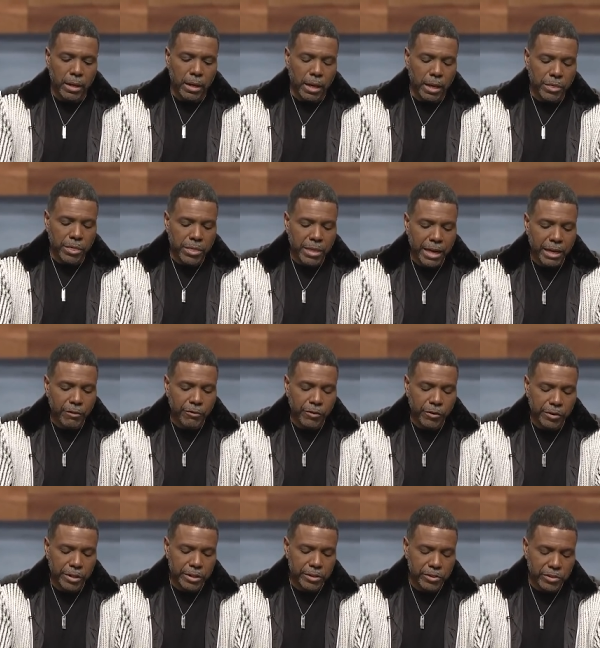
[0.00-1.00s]
A
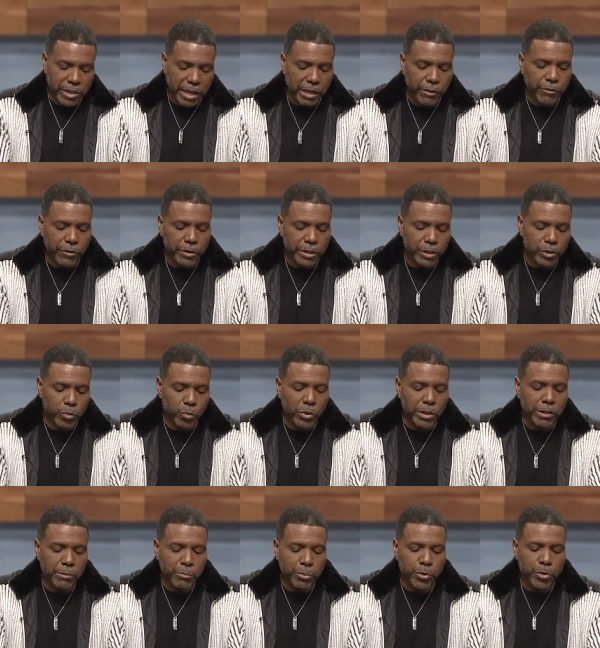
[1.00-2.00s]
thankfulness, thankfulness
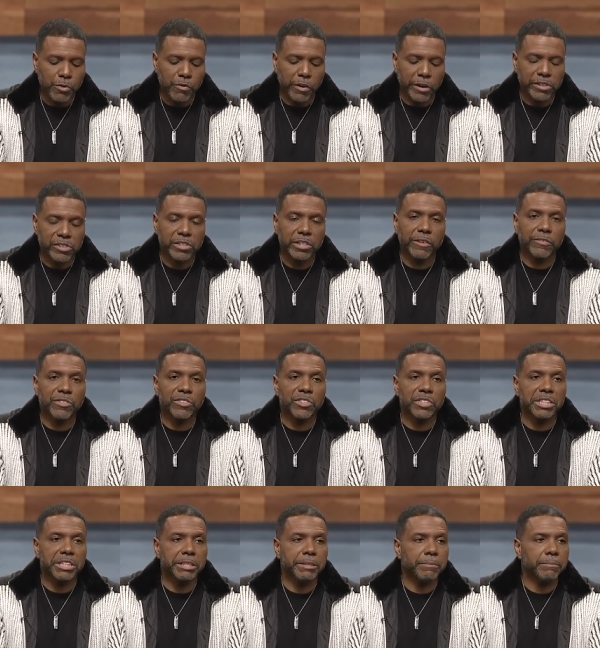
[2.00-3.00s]
will improve our self
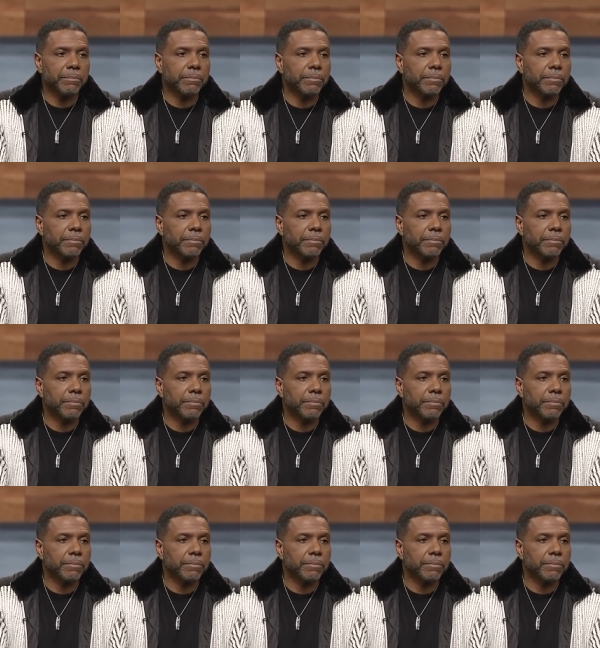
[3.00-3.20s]
esteem.